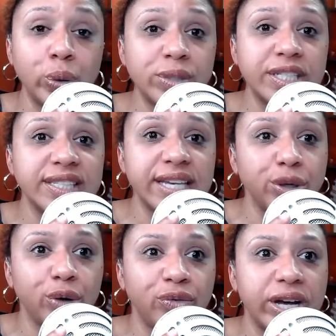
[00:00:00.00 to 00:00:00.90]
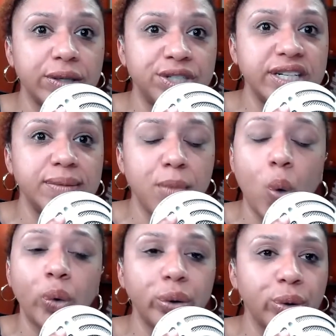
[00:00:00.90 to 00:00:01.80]
Who's to say that her father didn't
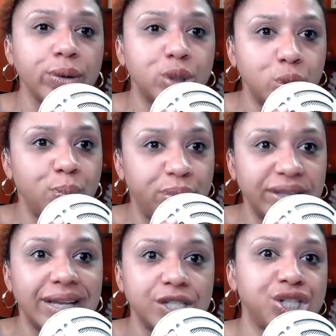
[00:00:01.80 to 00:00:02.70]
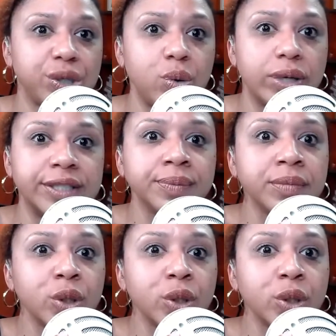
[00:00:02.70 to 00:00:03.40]
order her to put that shit on?